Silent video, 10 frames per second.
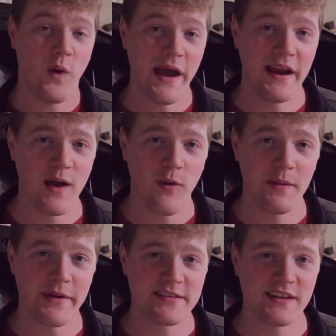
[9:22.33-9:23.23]
Why did I want
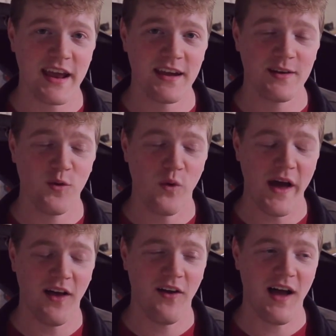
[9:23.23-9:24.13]
a Mustang?
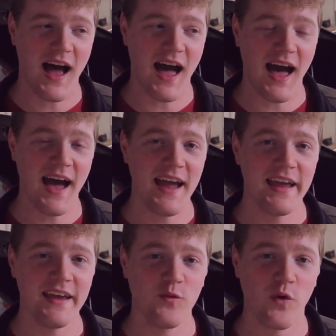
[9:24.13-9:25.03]
Well,
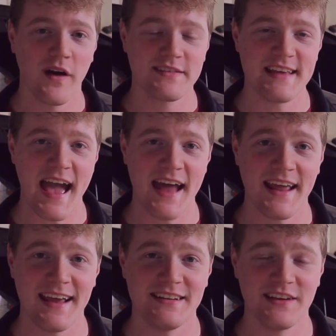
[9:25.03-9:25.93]
I worked
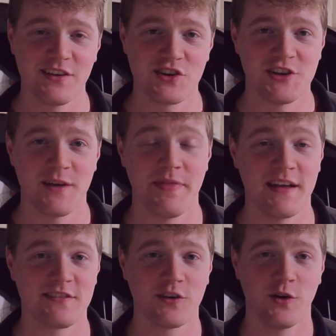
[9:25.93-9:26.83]
at a dealership
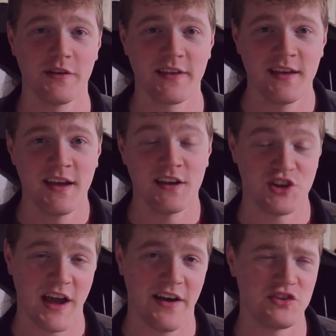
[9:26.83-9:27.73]
that sold
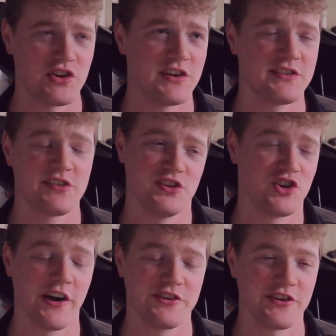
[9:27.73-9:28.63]
Challengers and
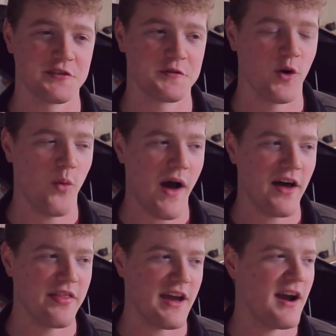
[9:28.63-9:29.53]
Chargers for a
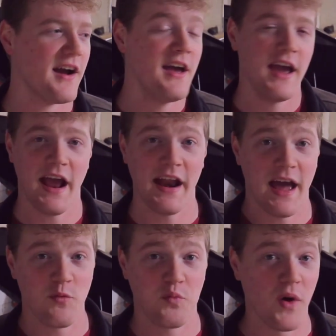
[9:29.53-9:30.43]
while there, and
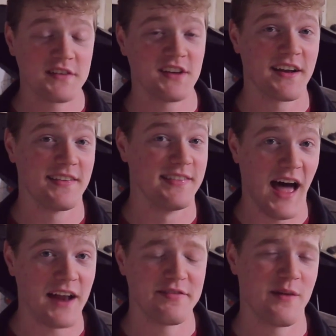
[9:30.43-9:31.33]
I worked on a
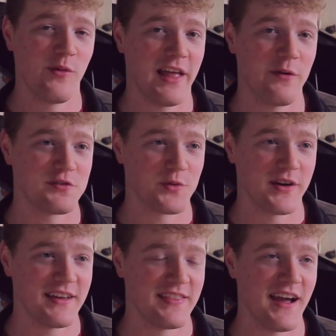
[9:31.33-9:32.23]
lot of them while I was
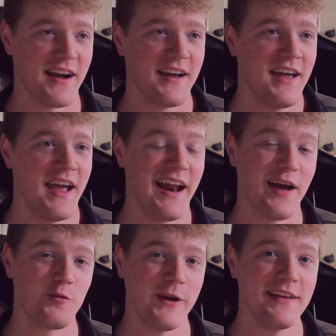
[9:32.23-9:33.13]
working there, and I
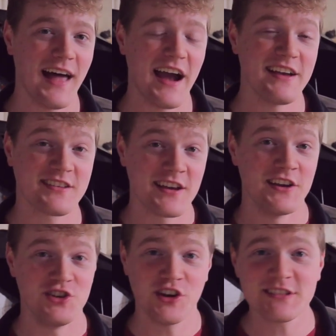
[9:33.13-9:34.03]
realized
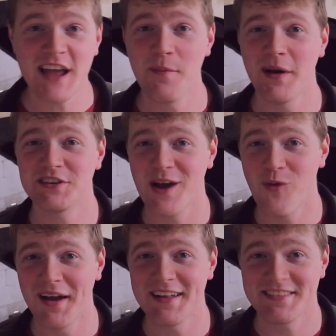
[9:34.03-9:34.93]
just how much I
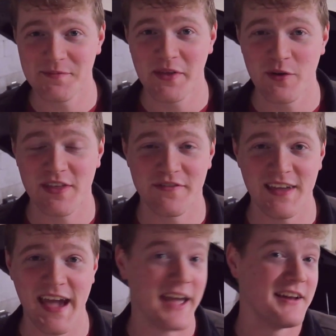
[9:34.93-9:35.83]
wanted something with a
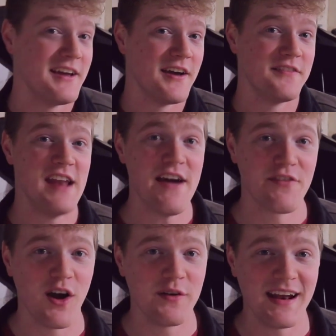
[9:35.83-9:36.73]
V8.
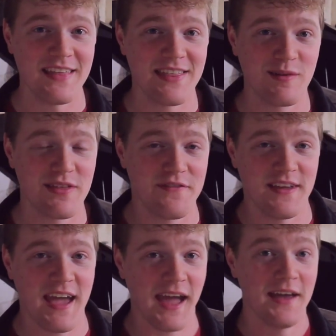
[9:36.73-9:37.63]
Never owned anything with a
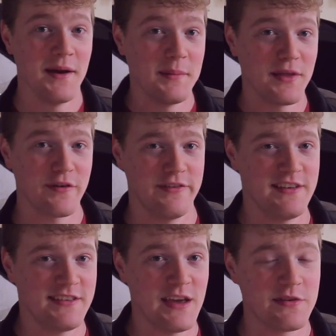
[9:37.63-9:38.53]
V8. My
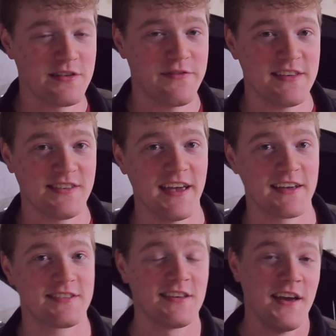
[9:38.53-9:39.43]
350Z was a
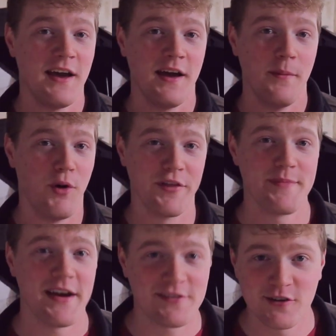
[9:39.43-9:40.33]
V6. Both of
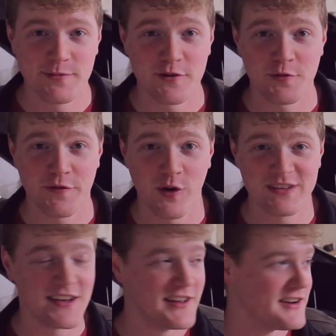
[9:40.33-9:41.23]
my Subarus were 4
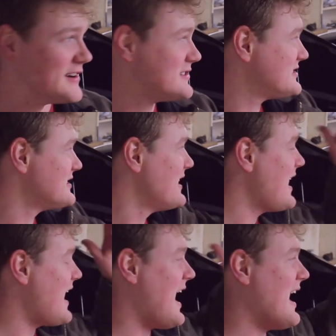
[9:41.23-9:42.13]
cylinders,
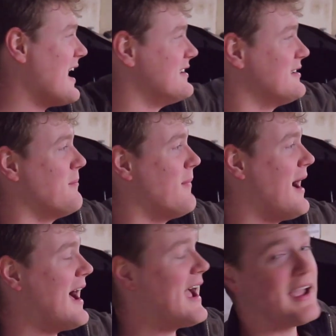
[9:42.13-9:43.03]
and
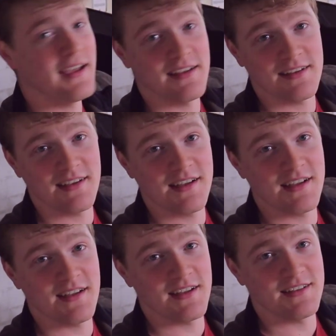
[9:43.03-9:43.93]
my
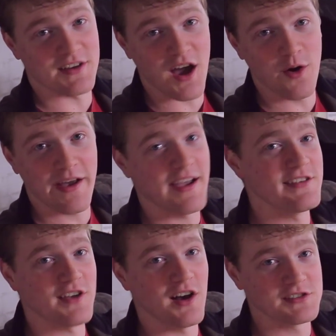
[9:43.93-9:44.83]
Dakota
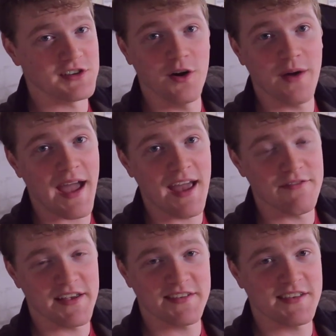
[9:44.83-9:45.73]
is also a
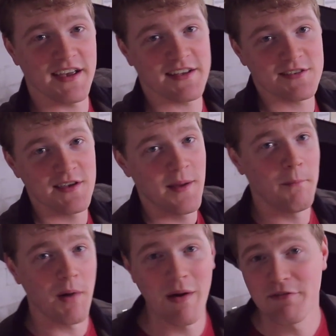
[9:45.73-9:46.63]
V6.
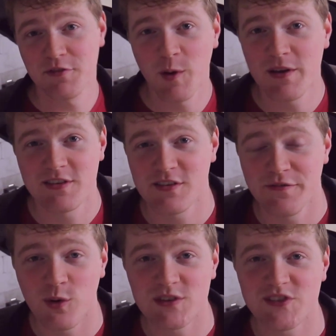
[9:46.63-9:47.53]
My wife's Focus is a
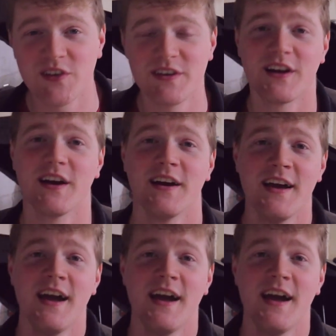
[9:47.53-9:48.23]
4-cylinder,